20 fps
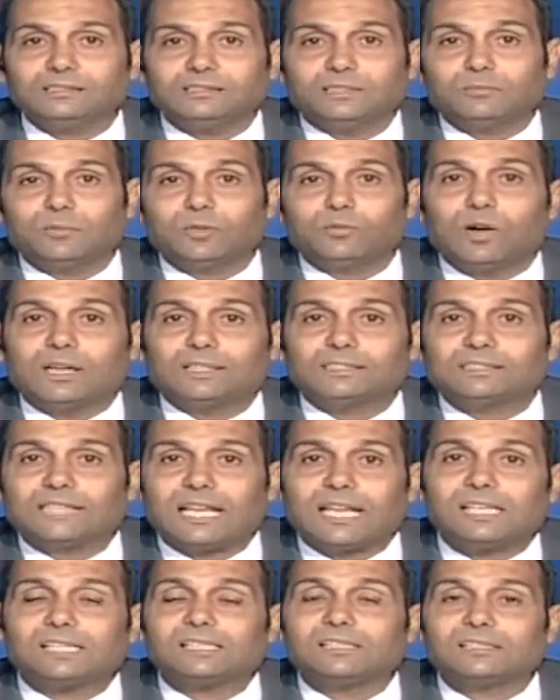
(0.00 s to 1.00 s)
Number 1,
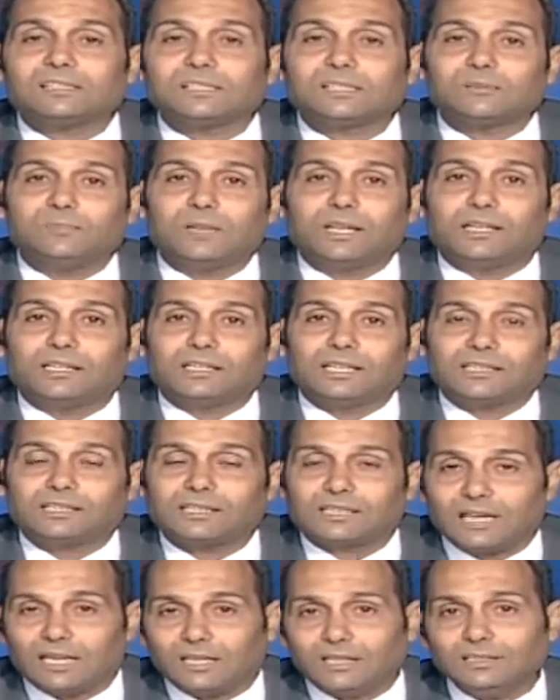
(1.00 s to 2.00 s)
taste, smell, and
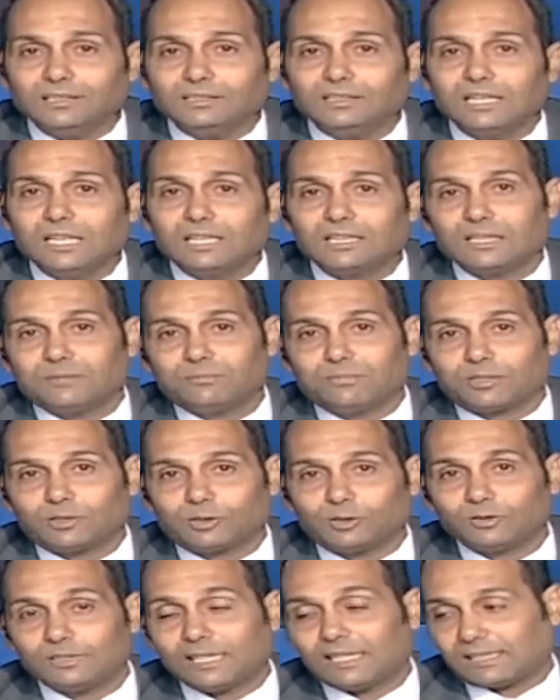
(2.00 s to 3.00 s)
color. Number
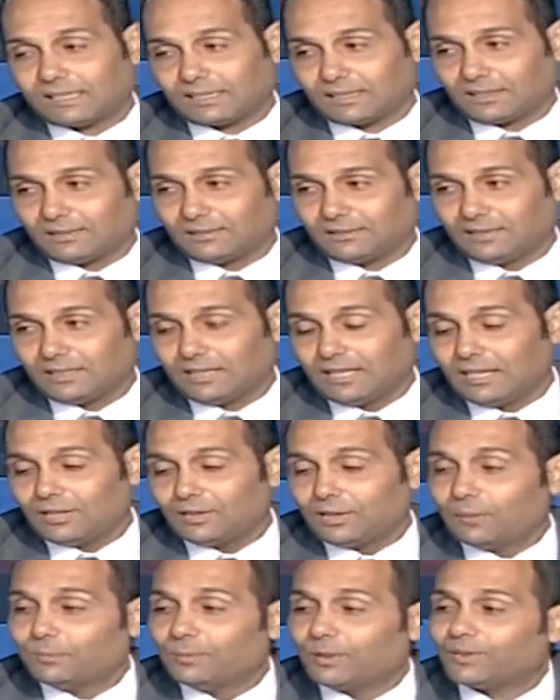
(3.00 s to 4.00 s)
2, density.
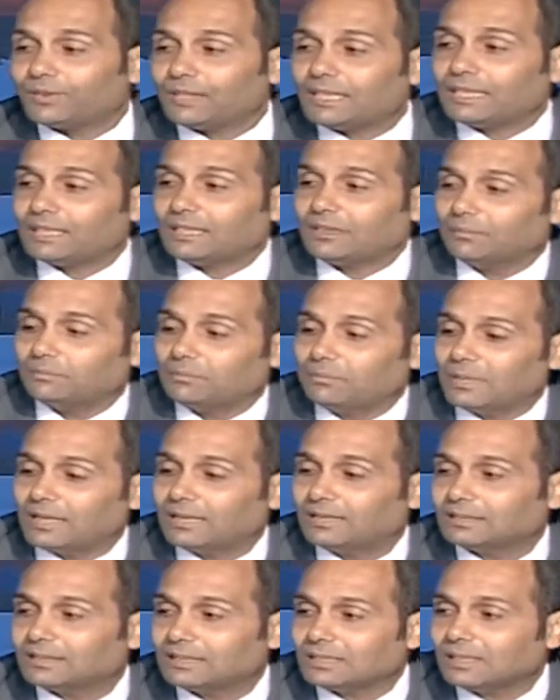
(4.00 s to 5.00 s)
Number 3,
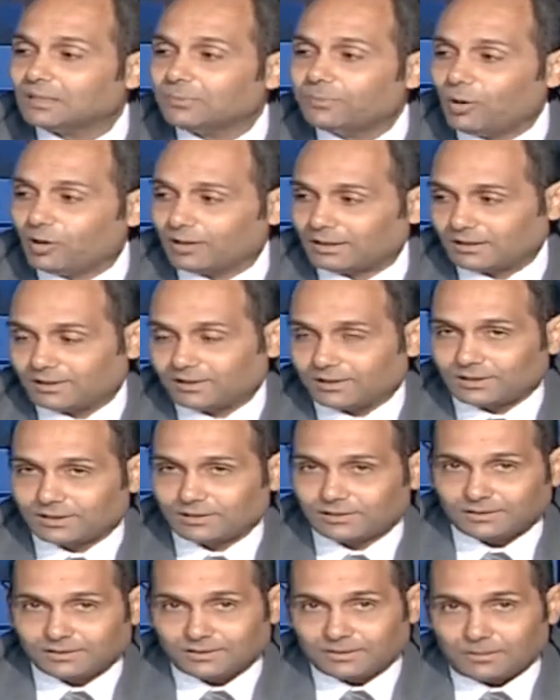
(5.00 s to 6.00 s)
melting point.
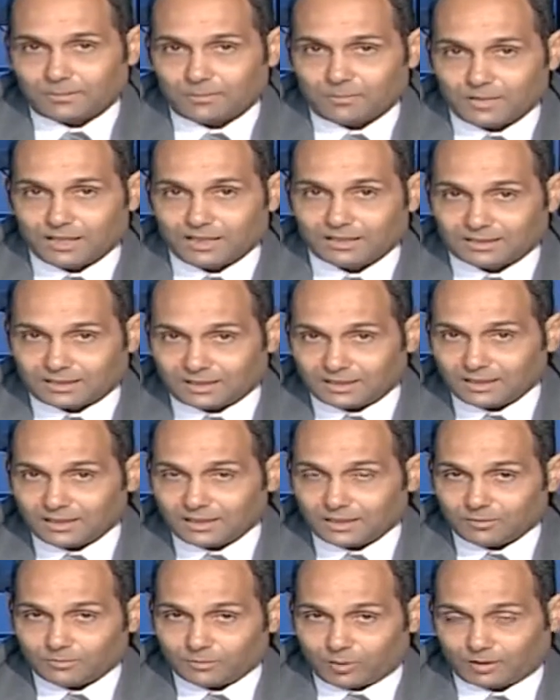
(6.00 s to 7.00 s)
Melting
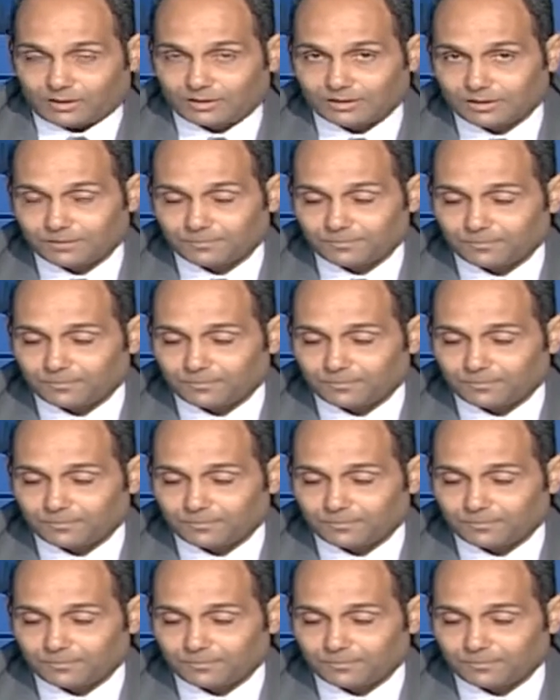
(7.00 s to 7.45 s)
point.